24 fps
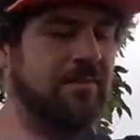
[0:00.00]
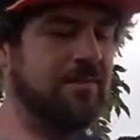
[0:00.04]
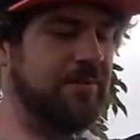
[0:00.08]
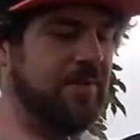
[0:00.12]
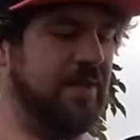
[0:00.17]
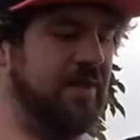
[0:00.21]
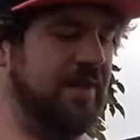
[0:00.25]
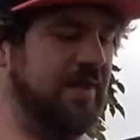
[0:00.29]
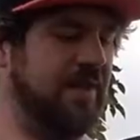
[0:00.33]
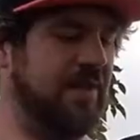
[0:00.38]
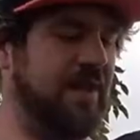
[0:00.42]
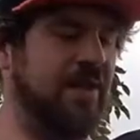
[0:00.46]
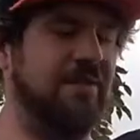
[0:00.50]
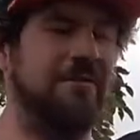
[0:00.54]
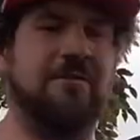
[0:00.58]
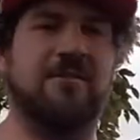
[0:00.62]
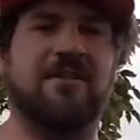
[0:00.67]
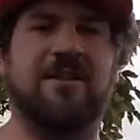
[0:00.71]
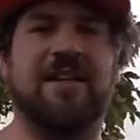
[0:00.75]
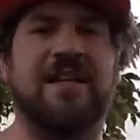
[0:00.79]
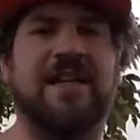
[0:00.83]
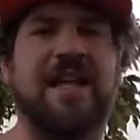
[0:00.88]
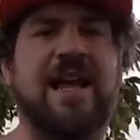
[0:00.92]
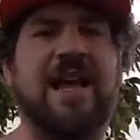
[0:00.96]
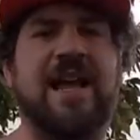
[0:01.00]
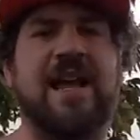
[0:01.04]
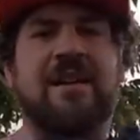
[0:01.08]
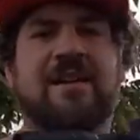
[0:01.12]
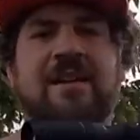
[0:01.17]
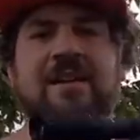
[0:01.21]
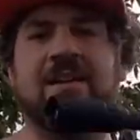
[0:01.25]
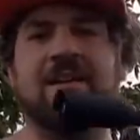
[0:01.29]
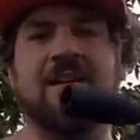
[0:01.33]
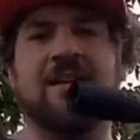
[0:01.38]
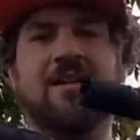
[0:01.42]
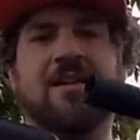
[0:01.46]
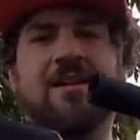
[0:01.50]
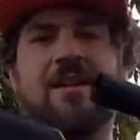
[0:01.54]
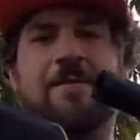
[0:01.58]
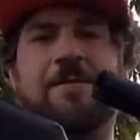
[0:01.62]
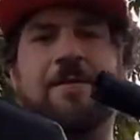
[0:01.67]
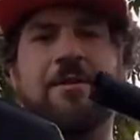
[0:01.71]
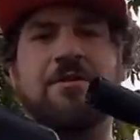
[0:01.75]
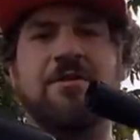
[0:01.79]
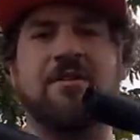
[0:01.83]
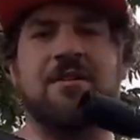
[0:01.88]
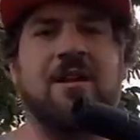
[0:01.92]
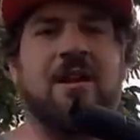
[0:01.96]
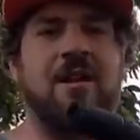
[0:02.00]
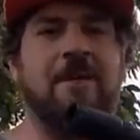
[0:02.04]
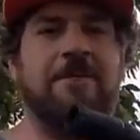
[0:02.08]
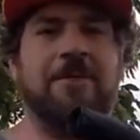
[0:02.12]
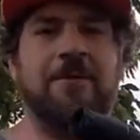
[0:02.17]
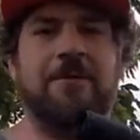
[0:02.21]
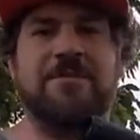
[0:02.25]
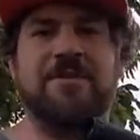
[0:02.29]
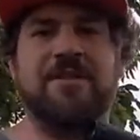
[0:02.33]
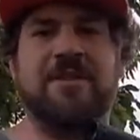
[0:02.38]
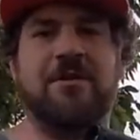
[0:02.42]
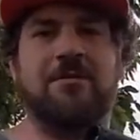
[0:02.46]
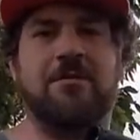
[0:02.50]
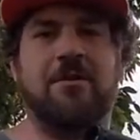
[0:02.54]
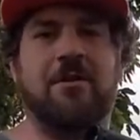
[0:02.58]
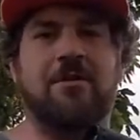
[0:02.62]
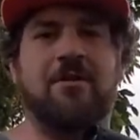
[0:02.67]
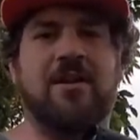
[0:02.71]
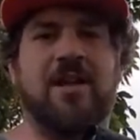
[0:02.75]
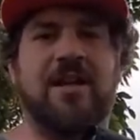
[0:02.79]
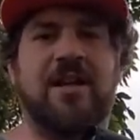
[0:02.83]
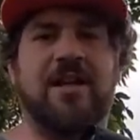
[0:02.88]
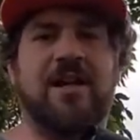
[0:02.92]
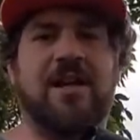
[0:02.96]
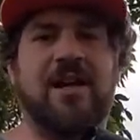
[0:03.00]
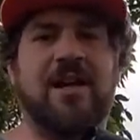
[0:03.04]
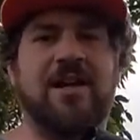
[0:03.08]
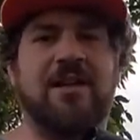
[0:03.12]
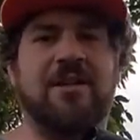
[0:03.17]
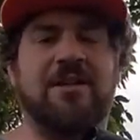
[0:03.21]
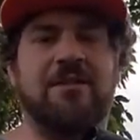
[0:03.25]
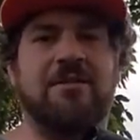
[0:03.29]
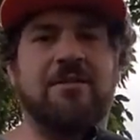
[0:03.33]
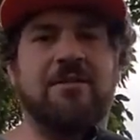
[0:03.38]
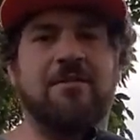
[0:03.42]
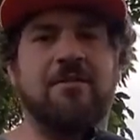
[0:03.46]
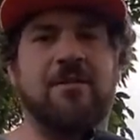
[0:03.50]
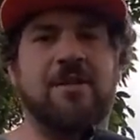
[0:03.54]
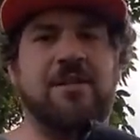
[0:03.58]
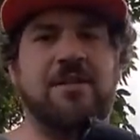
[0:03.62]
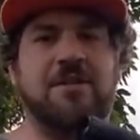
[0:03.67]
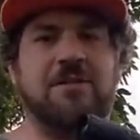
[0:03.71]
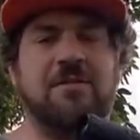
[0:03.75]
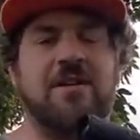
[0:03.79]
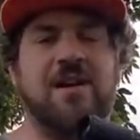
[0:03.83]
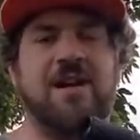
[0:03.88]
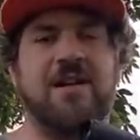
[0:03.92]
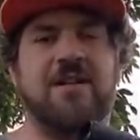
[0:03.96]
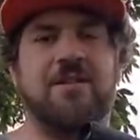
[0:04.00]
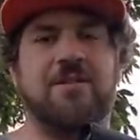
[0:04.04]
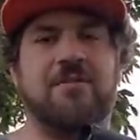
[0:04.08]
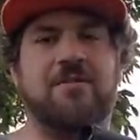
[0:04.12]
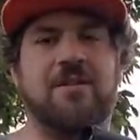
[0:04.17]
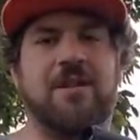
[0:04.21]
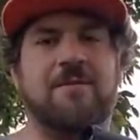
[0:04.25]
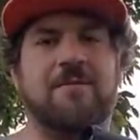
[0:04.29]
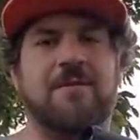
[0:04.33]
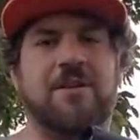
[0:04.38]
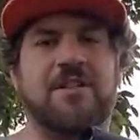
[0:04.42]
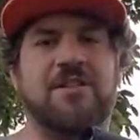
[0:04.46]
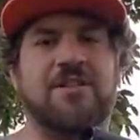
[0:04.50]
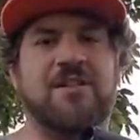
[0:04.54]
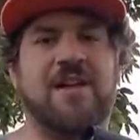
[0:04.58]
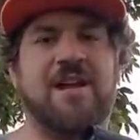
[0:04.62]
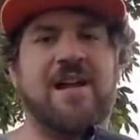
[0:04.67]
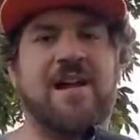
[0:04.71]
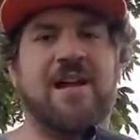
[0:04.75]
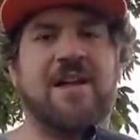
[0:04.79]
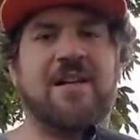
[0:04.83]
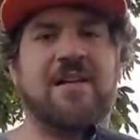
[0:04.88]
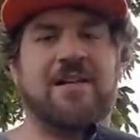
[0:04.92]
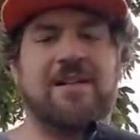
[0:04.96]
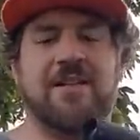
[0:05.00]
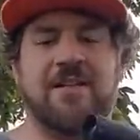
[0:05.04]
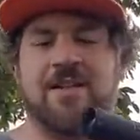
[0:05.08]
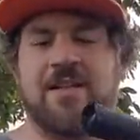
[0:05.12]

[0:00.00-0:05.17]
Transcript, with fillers: But other than that, if you start from zero like I do and try to every shot,